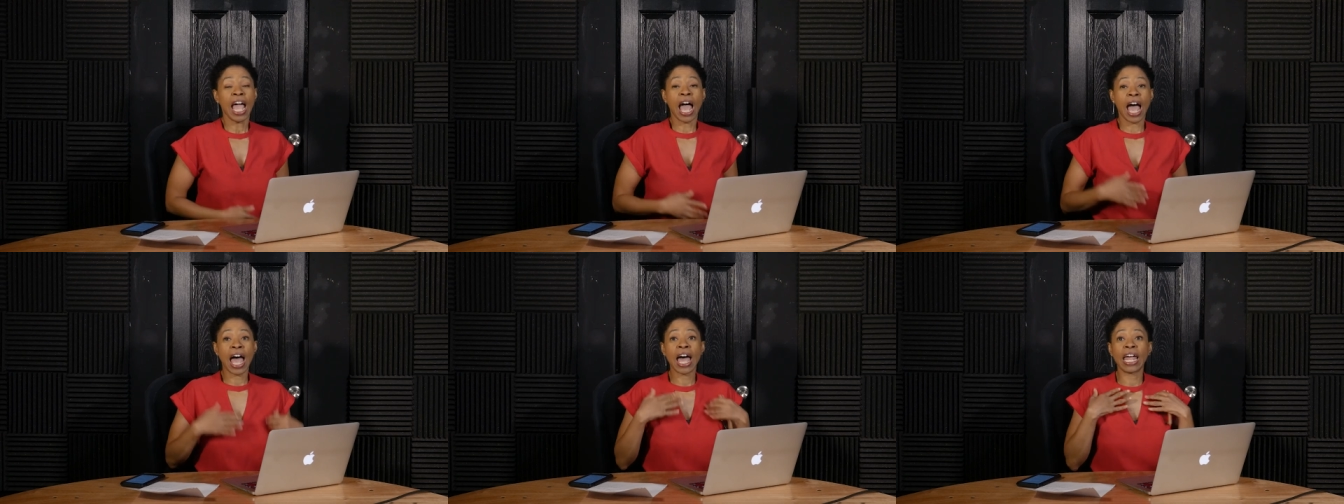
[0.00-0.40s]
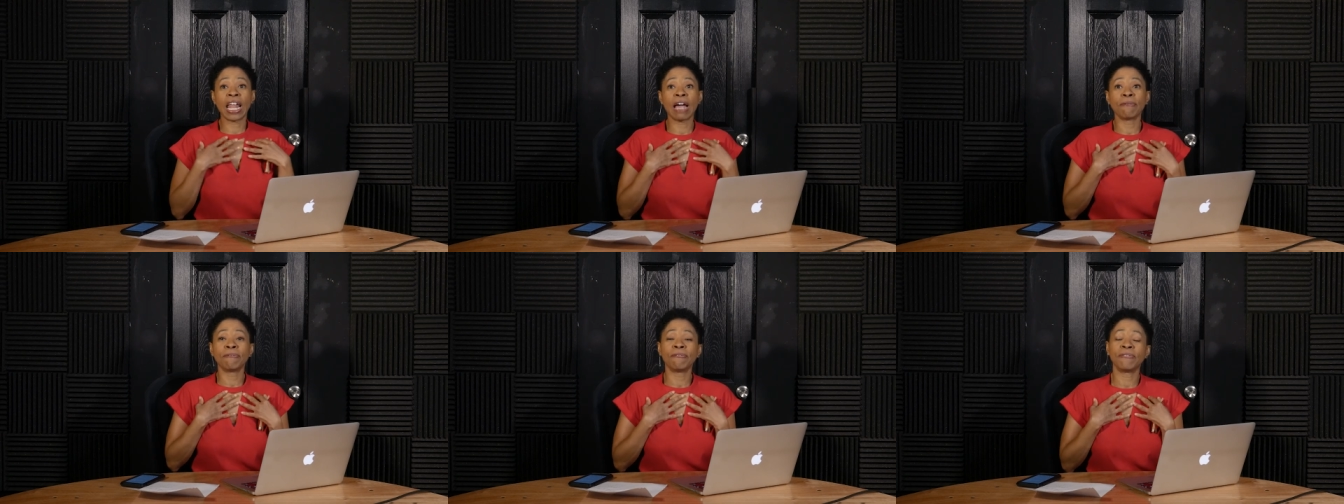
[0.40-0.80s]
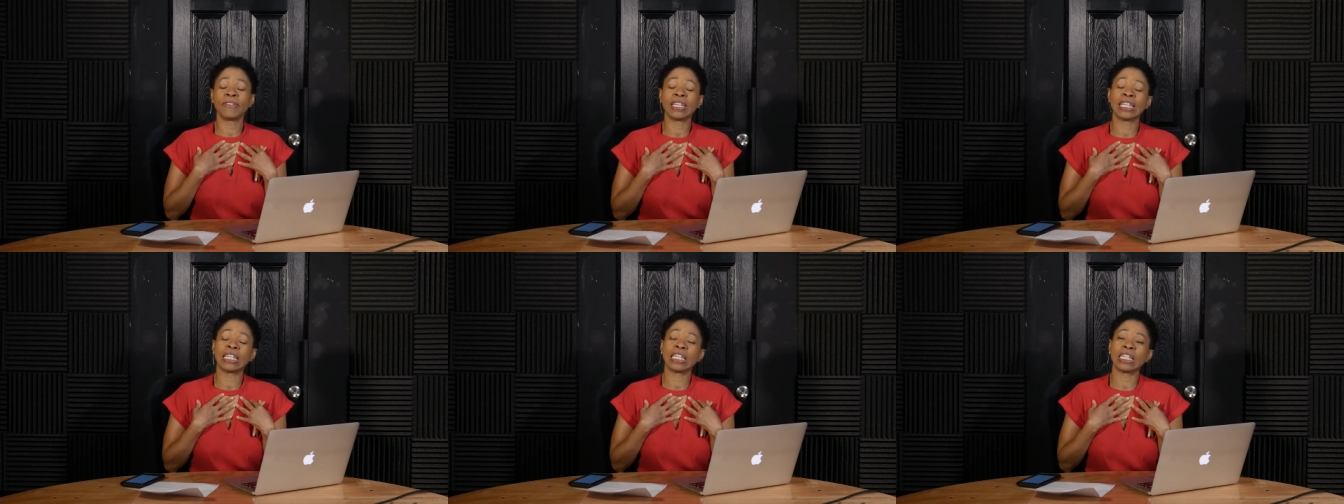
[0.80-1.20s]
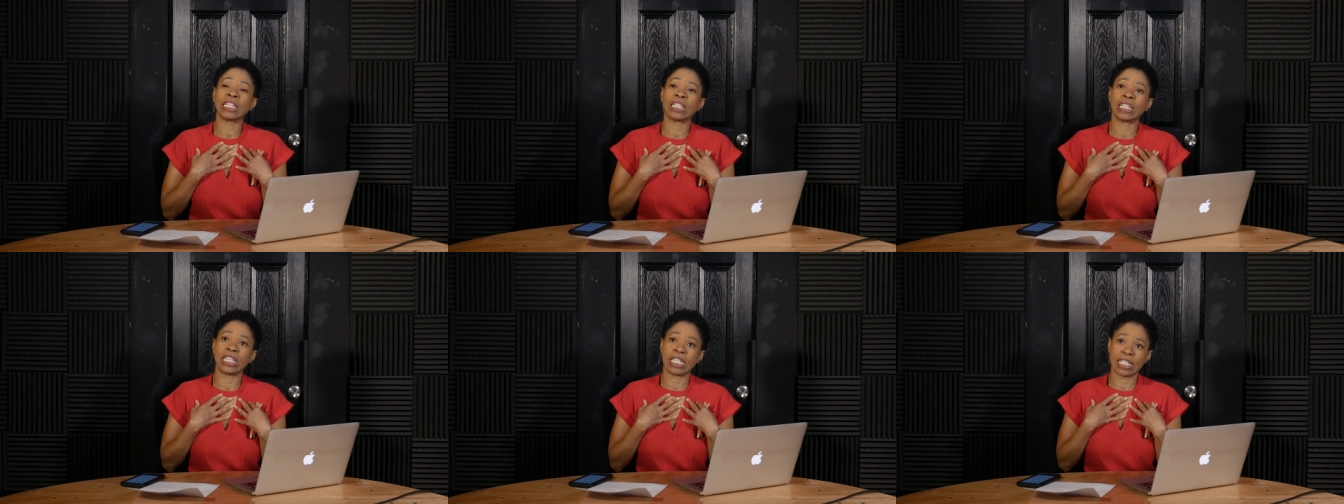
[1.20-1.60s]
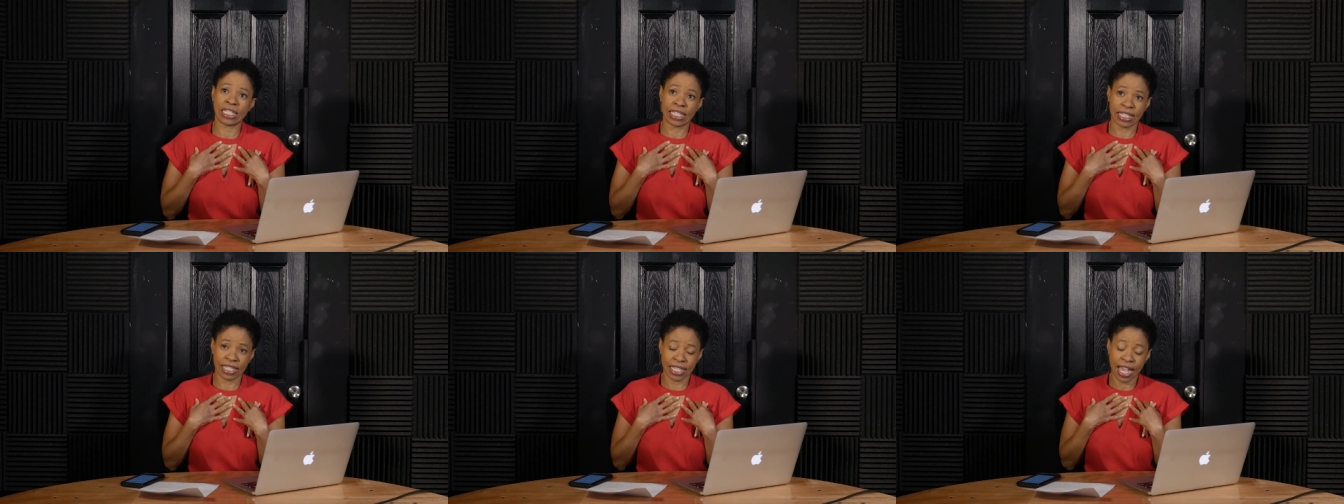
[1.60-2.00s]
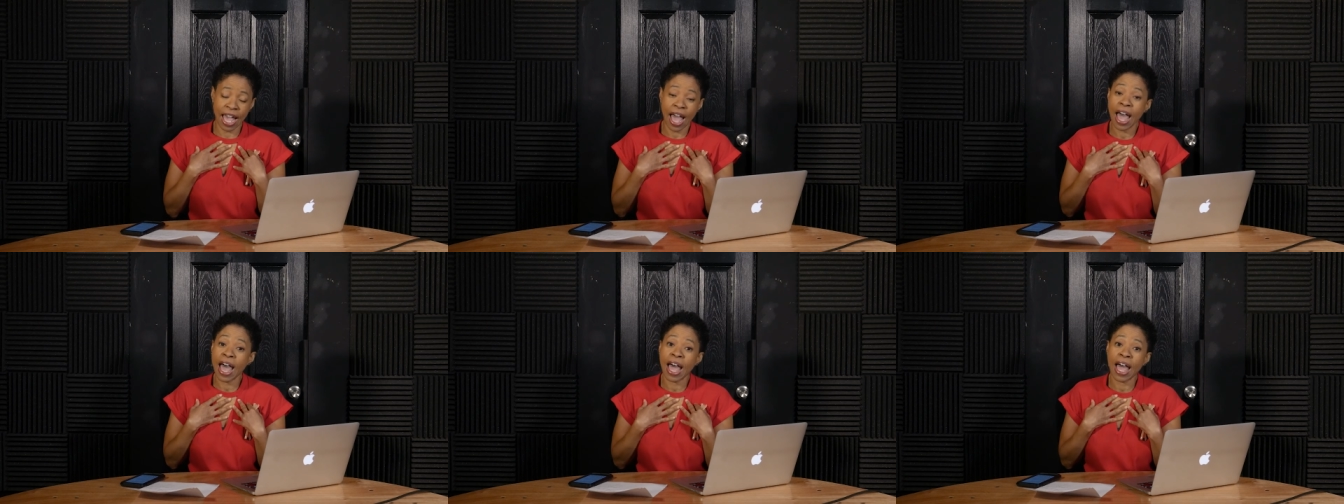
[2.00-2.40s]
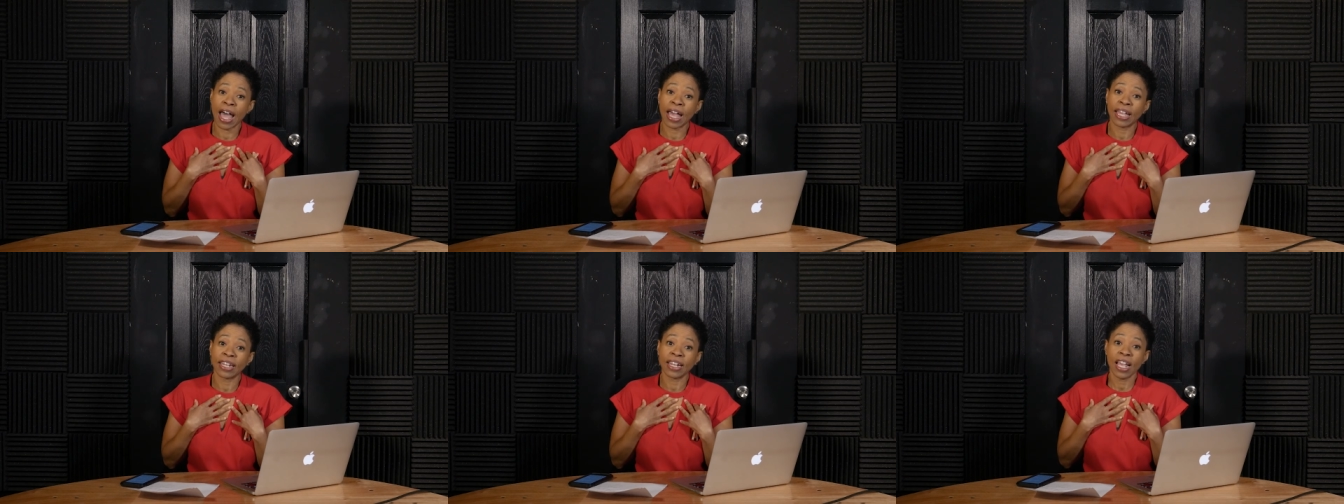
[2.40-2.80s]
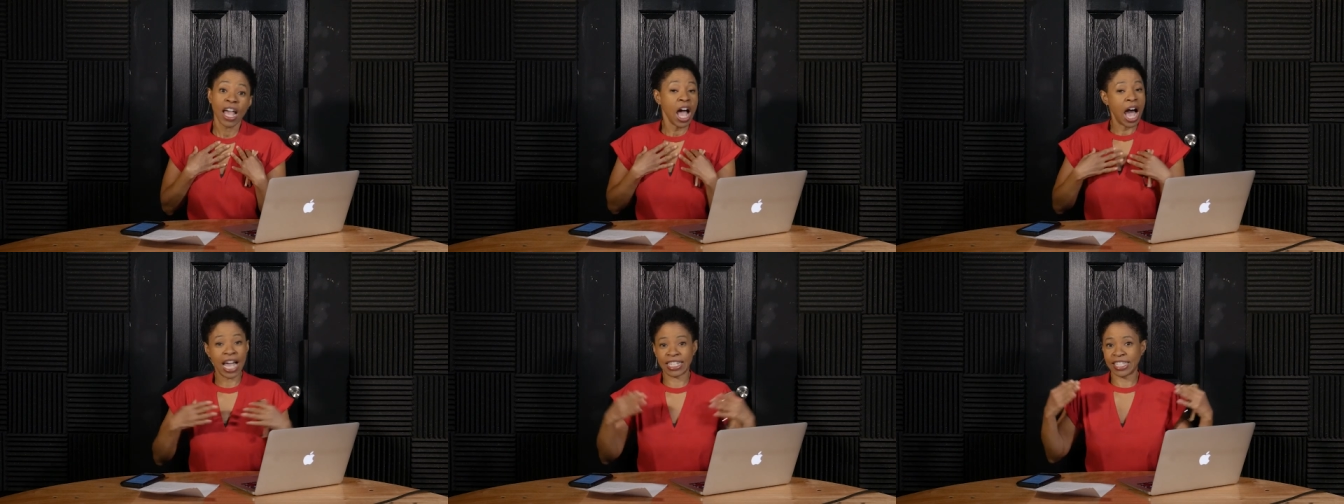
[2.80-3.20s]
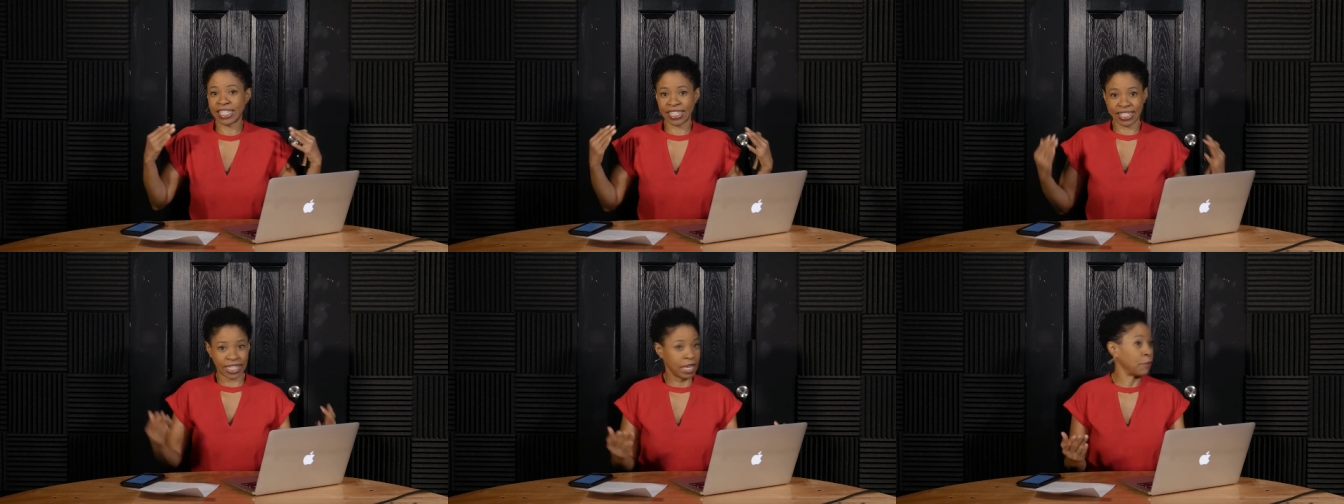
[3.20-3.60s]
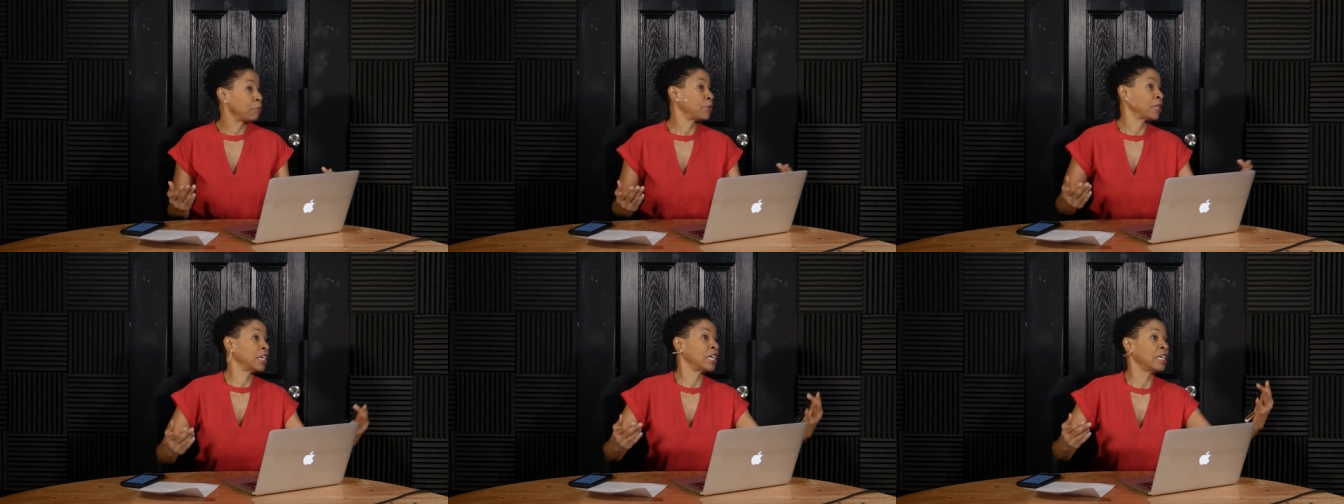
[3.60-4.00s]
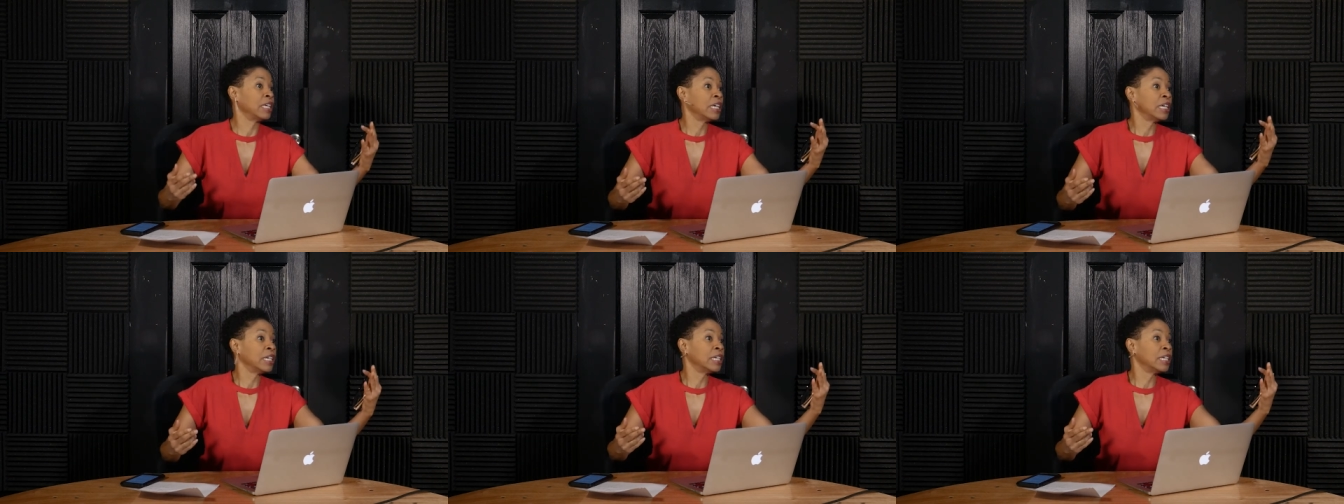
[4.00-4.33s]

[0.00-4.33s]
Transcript: and I'm feeling sad, I simply